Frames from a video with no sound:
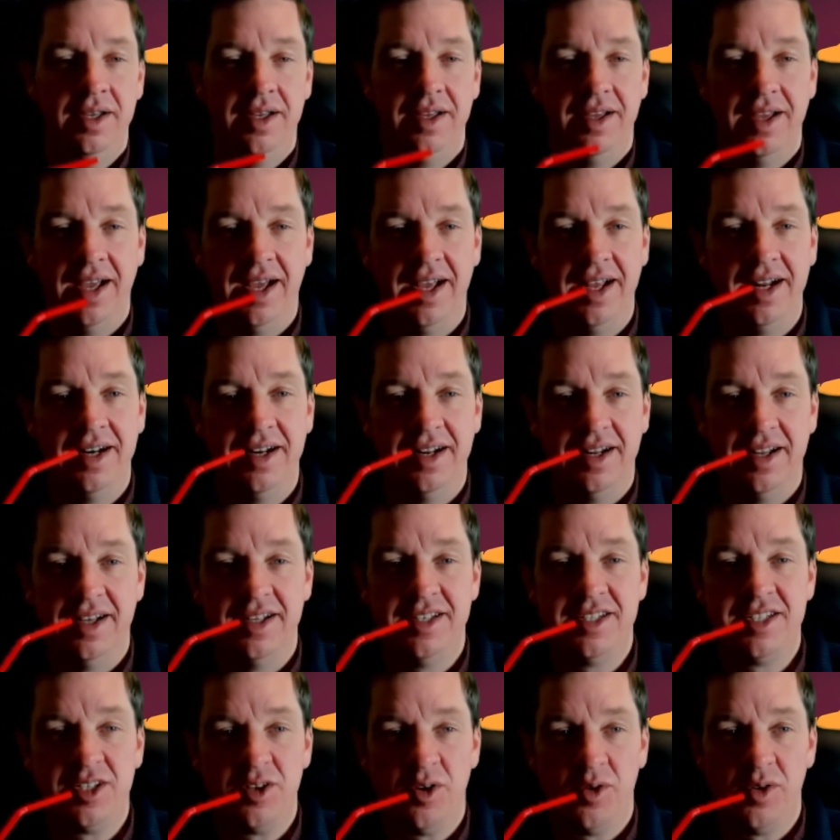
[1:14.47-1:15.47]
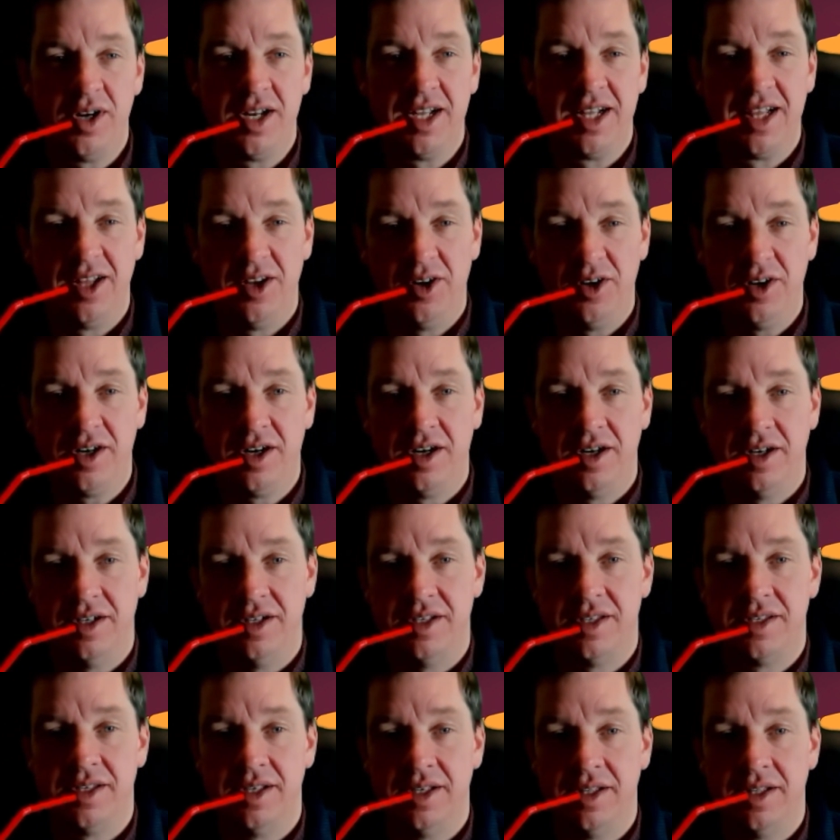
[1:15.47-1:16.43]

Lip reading: And assorted lurkers.